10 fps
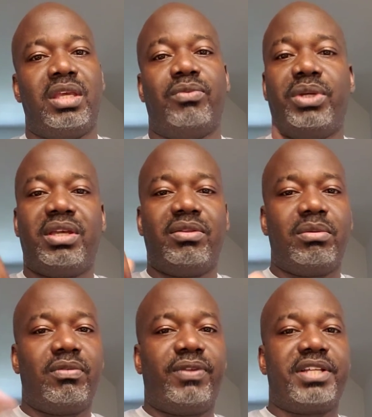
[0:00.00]
If we give
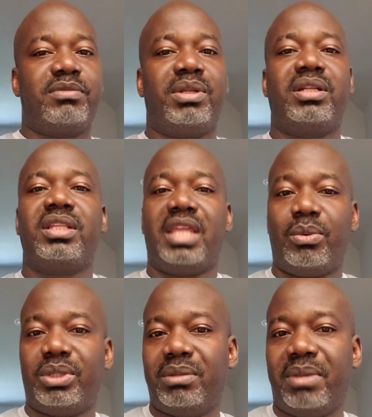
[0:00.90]
them the flexibility, they
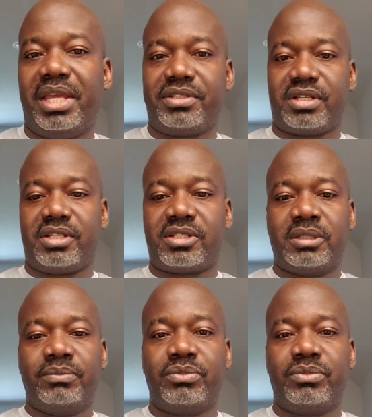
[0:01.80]
will amaze us.